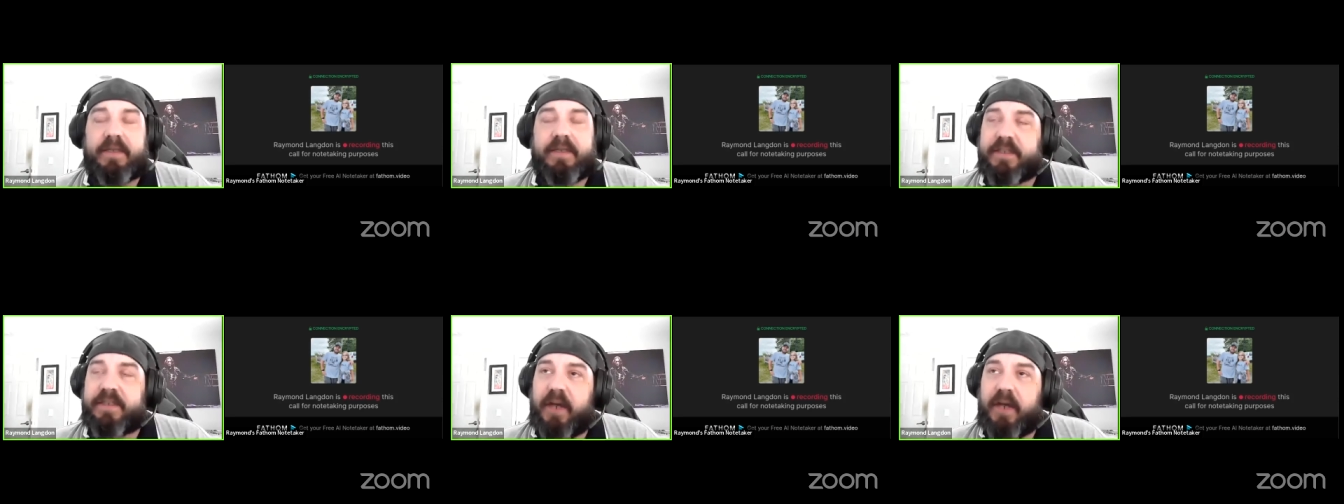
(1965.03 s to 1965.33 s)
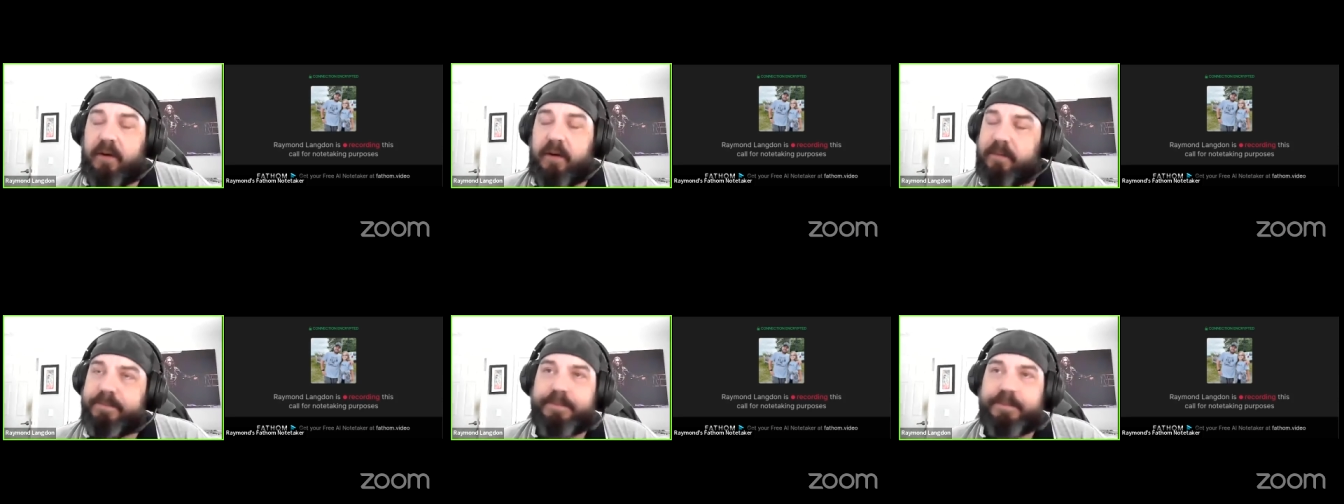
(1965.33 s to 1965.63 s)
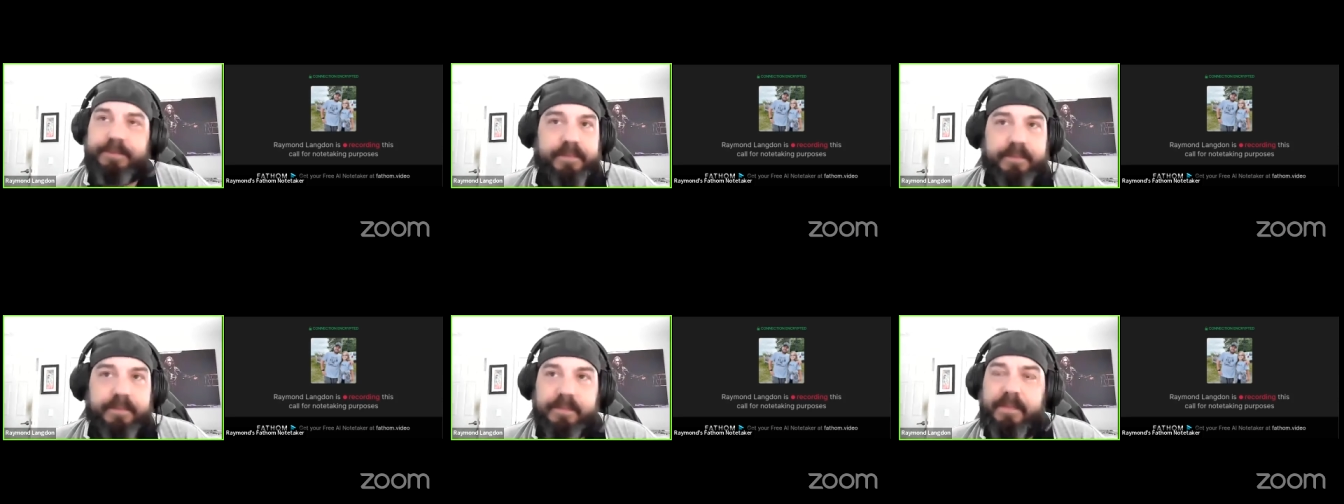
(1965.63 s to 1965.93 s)
So,
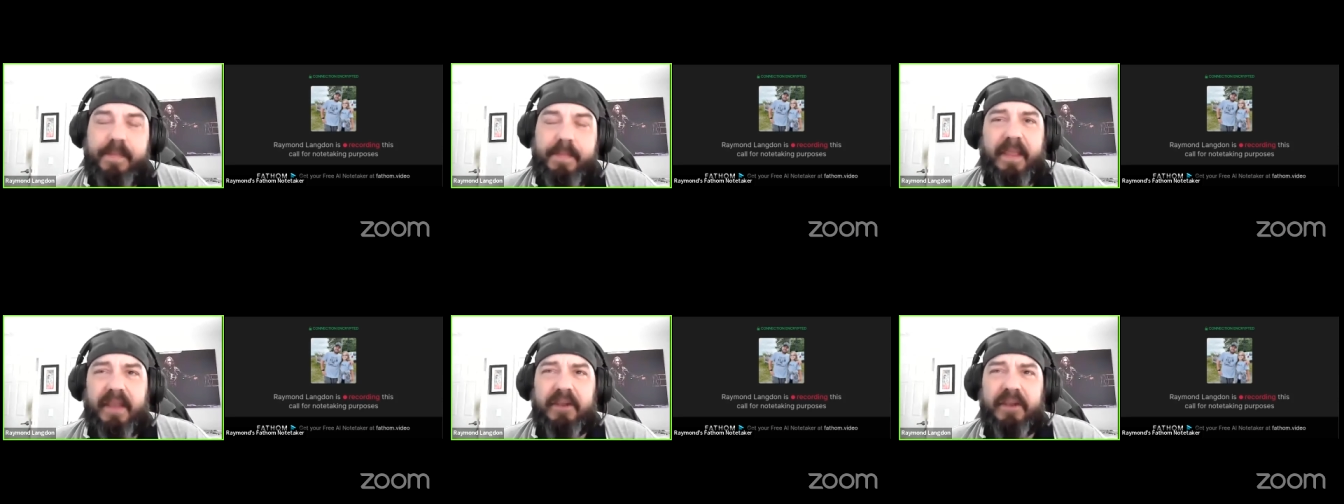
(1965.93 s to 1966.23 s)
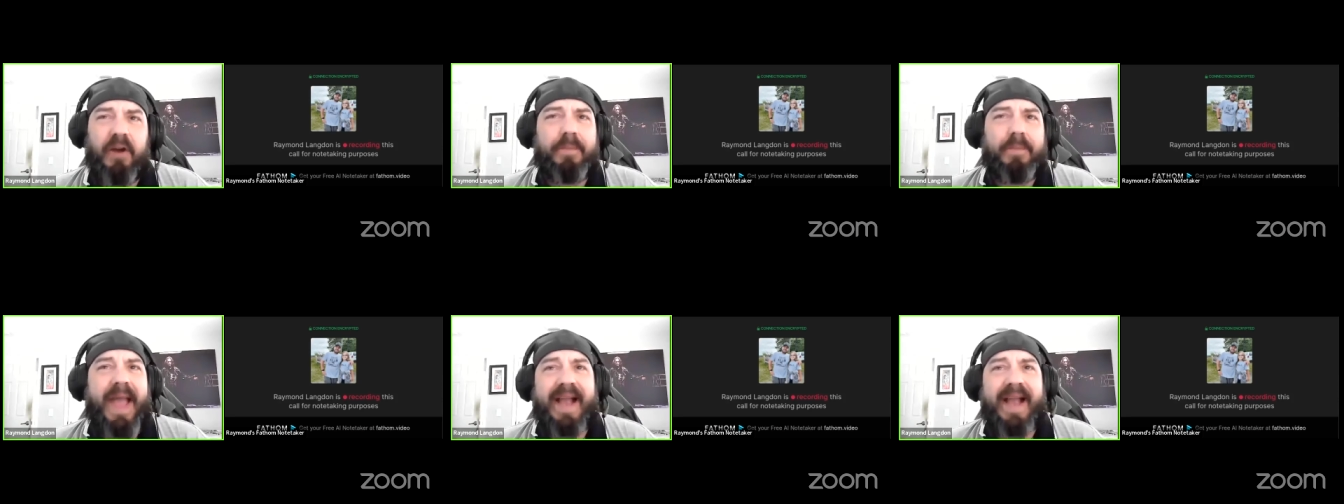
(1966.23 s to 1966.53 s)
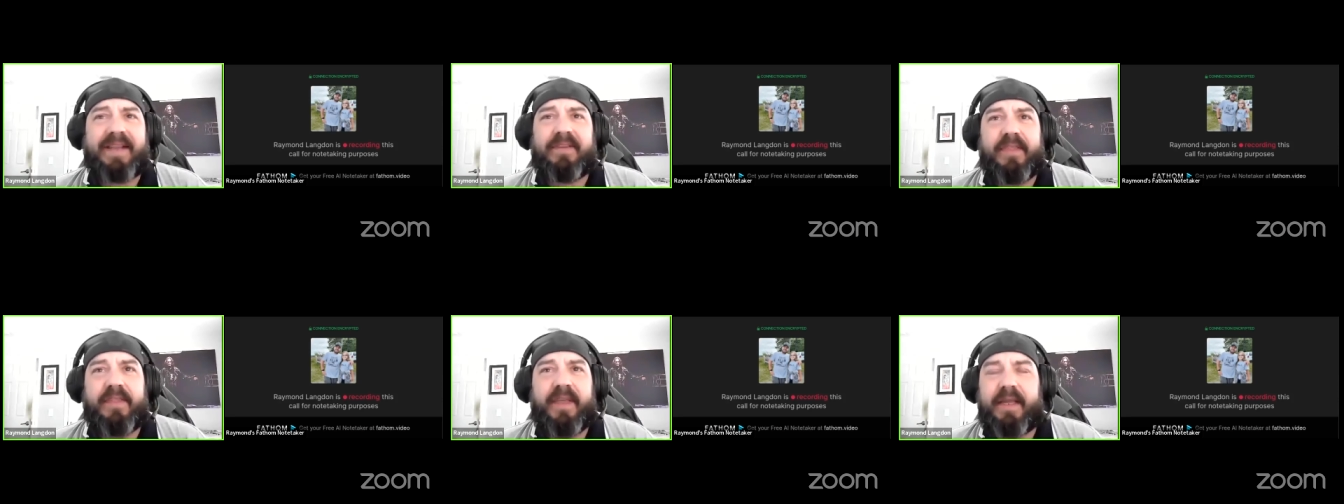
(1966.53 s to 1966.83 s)
you know,
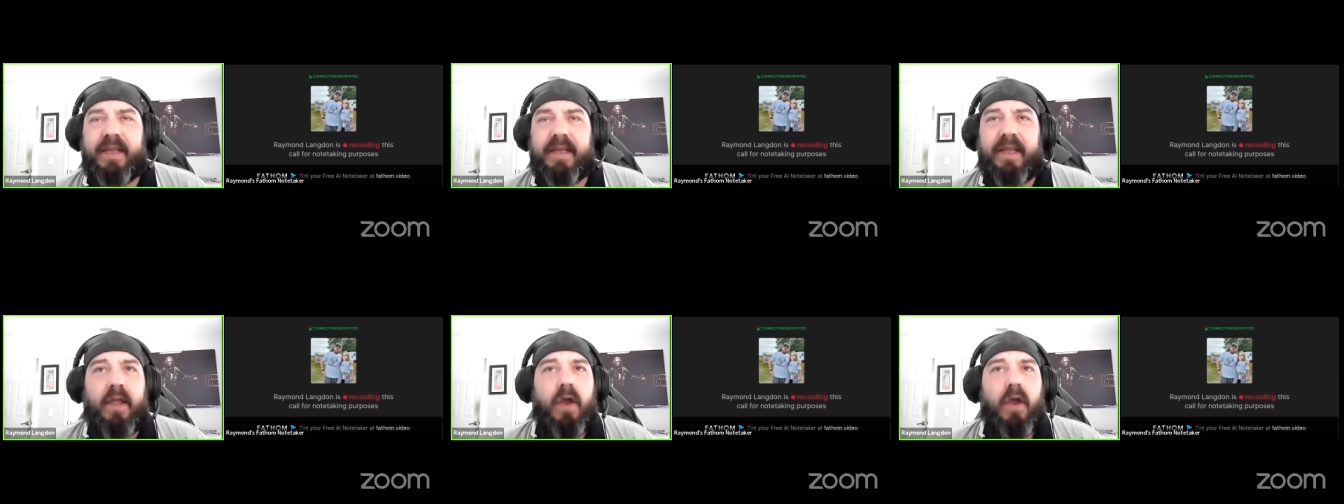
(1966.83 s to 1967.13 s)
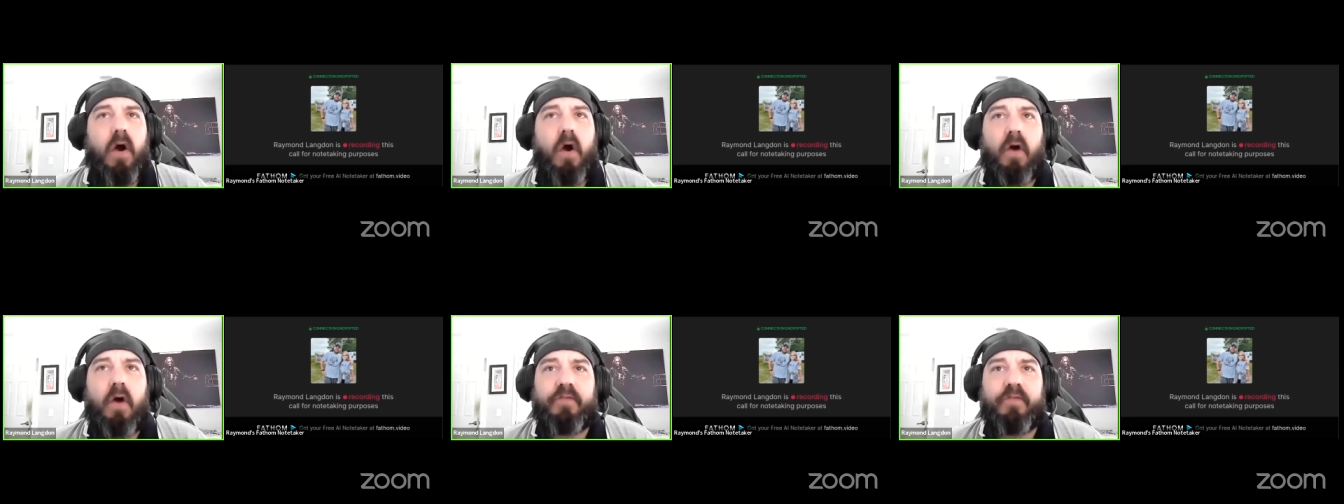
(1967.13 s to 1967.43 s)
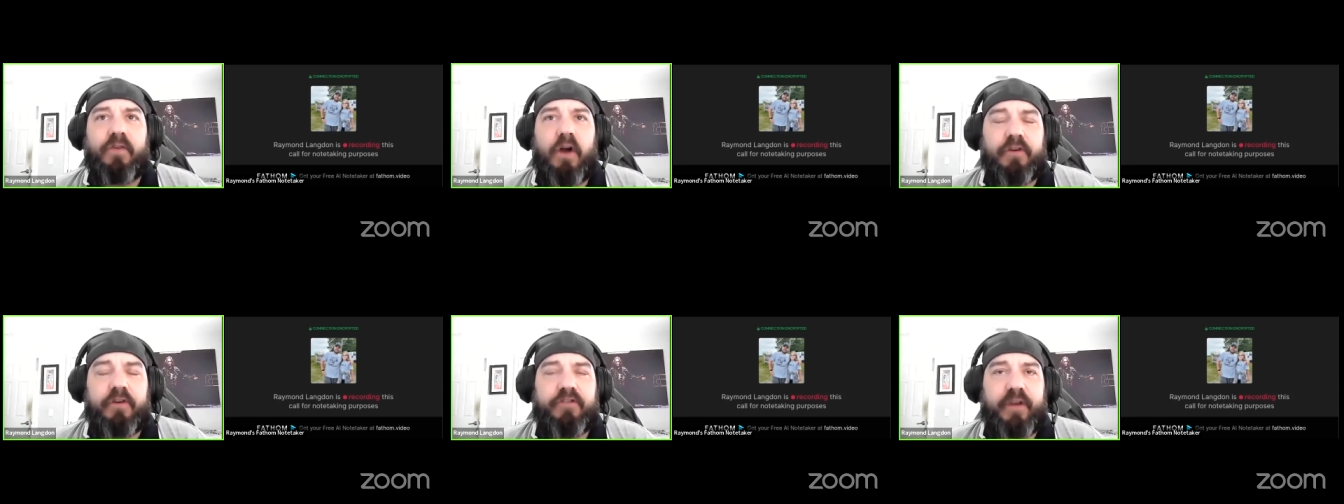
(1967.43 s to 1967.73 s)
back to the
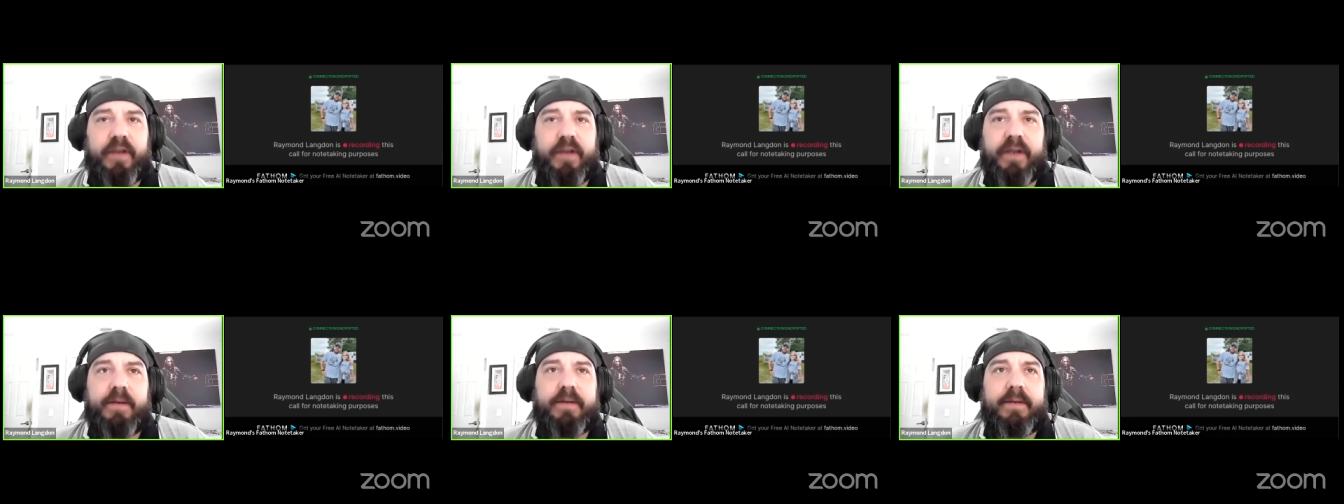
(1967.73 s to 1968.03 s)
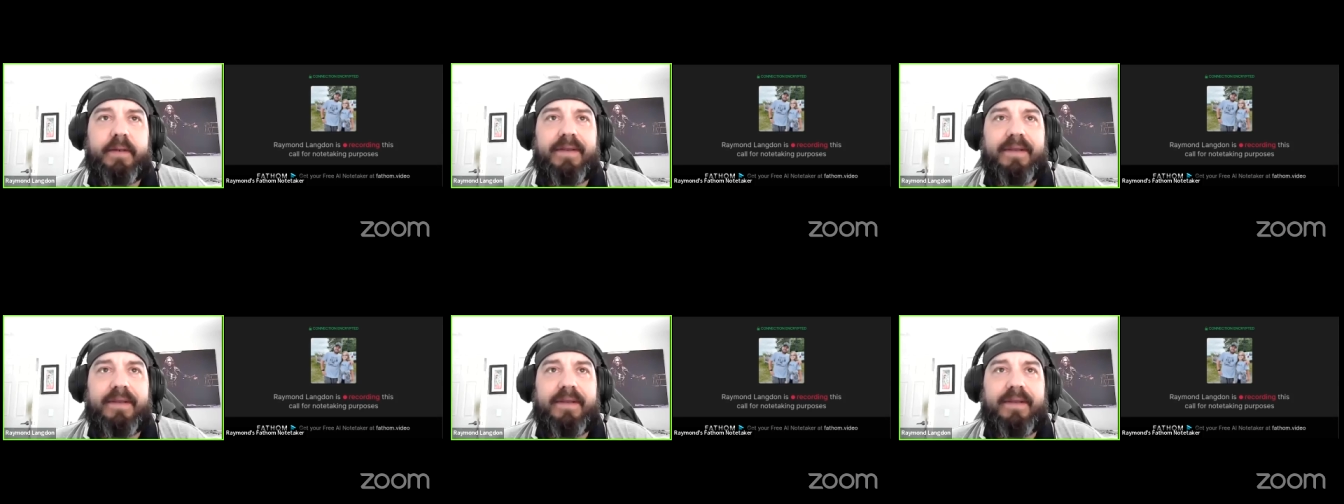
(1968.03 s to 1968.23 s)
overarching